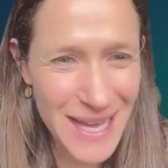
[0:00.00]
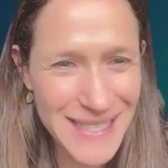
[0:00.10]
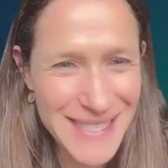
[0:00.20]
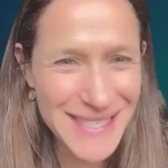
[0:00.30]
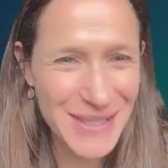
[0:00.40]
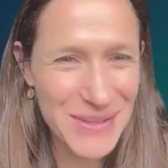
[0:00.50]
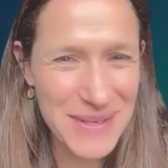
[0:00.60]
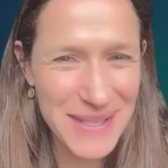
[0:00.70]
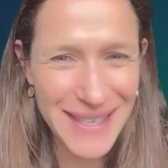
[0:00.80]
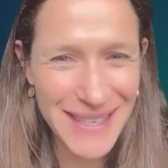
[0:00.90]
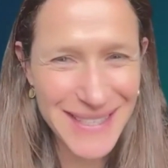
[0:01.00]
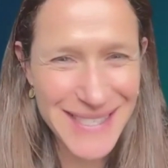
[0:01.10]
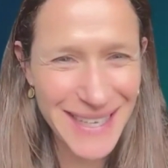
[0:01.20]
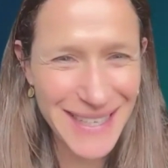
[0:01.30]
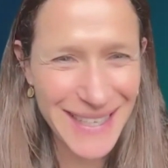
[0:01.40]
and it's still really
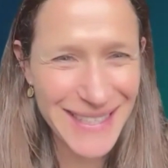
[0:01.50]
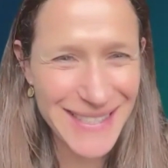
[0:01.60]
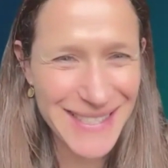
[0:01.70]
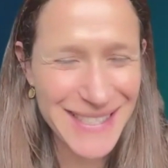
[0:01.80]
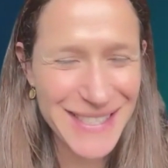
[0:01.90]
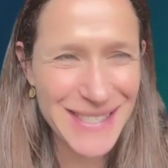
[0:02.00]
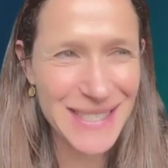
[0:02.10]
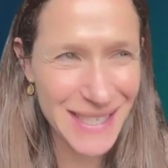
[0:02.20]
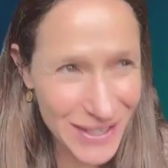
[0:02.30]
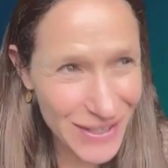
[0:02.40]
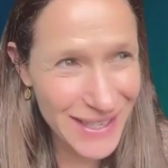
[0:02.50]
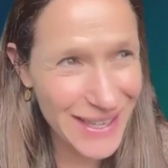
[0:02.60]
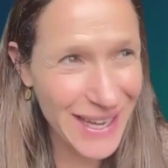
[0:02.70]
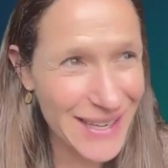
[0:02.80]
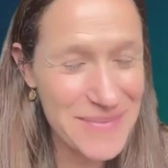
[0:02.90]
exciting to just hear it
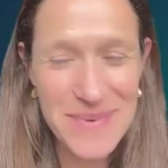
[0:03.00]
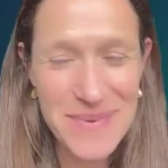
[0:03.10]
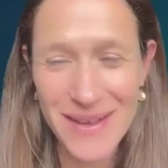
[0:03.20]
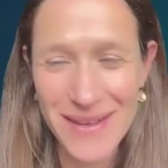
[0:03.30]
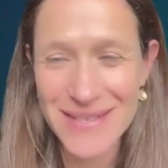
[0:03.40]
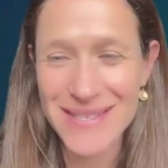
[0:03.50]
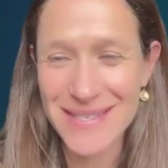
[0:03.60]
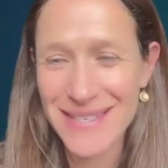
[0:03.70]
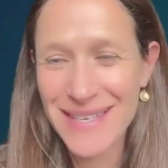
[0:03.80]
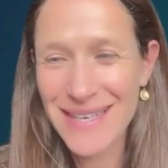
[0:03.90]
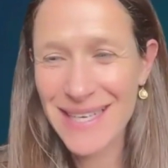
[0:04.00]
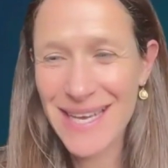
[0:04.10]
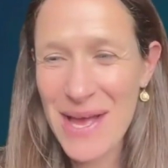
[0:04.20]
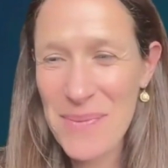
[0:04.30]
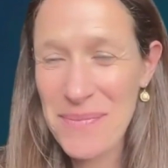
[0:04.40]
again because,
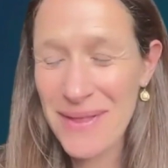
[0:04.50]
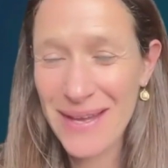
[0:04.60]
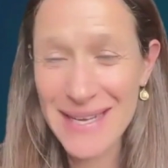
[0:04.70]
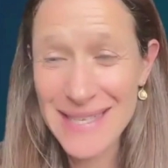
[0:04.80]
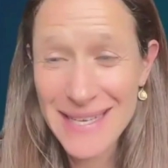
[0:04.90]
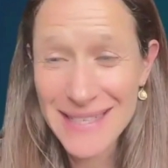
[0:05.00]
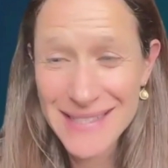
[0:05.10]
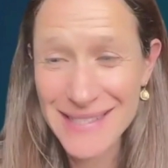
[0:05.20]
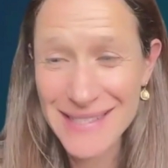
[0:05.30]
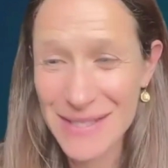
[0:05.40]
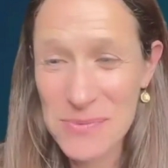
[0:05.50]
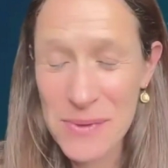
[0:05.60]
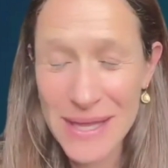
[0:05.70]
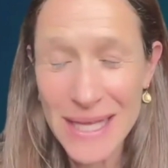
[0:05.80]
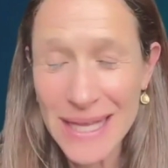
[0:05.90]
like I said, it's
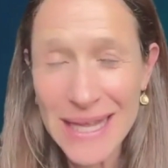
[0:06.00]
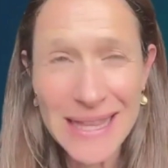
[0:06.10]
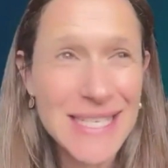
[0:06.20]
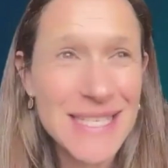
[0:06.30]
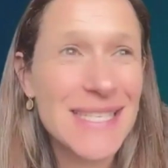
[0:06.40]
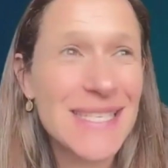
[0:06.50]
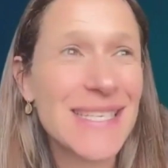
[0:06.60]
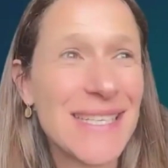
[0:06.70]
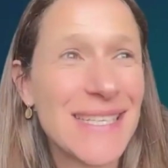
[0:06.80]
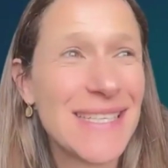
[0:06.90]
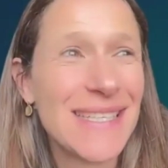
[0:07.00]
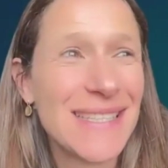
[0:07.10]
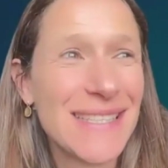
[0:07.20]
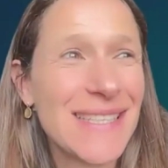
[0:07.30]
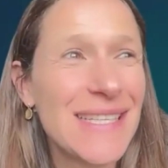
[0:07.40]
really just,
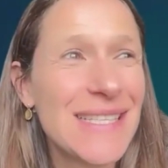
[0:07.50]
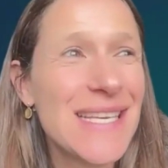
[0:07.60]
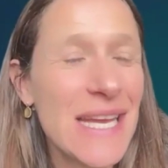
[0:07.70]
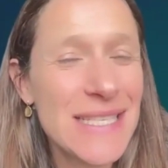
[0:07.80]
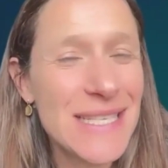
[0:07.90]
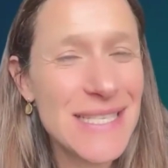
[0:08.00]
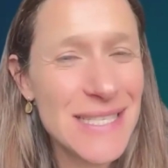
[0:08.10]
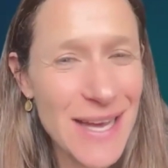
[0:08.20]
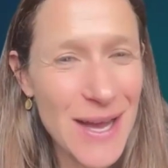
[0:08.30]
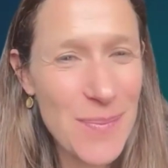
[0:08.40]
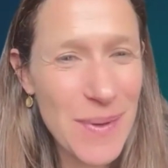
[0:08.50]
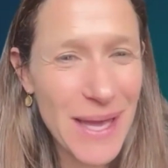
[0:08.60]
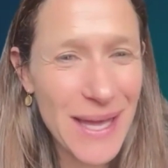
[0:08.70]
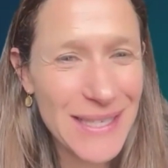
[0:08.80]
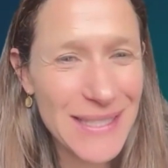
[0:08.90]
it's nice to stop,
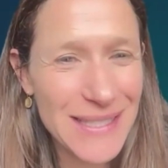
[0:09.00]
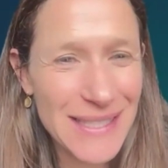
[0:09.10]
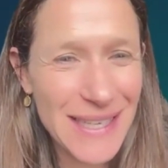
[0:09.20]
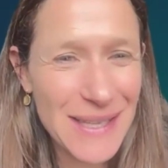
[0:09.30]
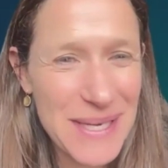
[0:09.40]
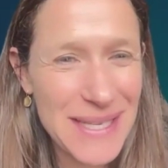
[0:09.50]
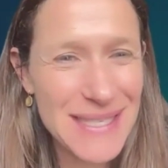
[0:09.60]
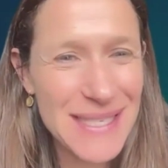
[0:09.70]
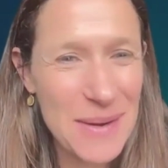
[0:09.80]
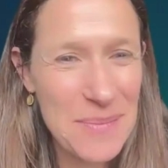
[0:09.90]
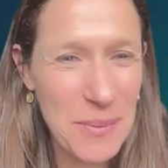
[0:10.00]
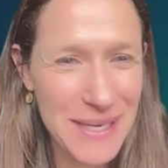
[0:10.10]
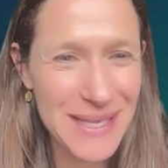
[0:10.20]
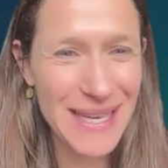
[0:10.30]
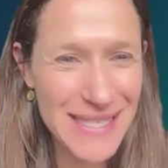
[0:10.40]
and I think we need to take a
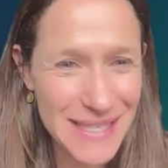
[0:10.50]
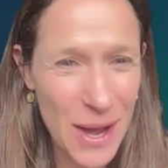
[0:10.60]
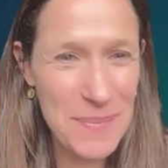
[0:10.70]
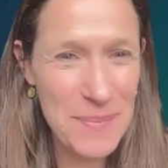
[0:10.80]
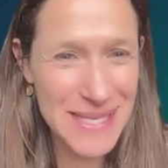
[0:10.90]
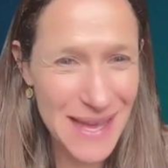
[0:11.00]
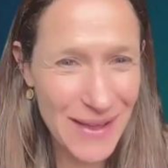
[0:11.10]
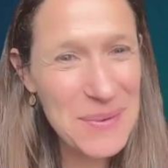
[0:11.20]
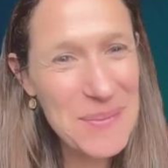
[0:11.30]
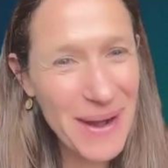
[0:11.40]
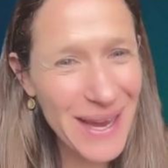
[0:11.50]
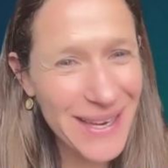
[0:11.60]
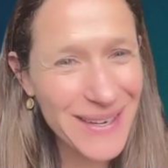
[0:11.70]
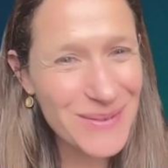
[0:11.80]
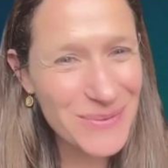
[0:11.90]
moment to like stop and
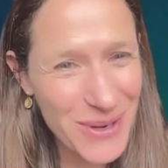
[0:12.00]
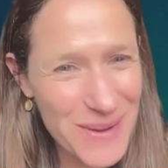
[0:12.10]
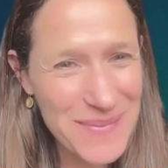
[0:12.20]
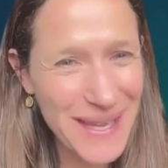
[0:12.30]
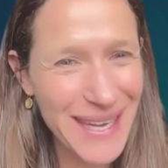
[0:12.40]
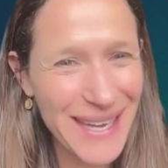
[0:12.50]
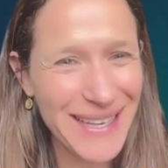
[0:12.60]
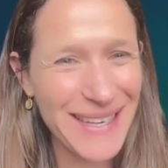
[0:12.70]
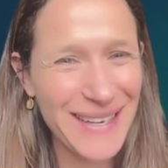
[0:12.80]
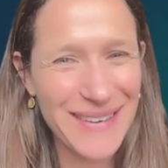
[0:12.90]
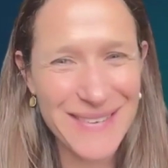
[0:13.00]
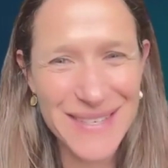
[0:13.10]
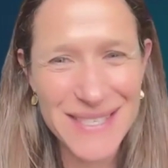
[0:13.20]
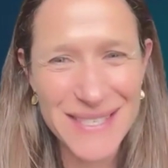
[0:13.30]
celebrate for a minute. You know,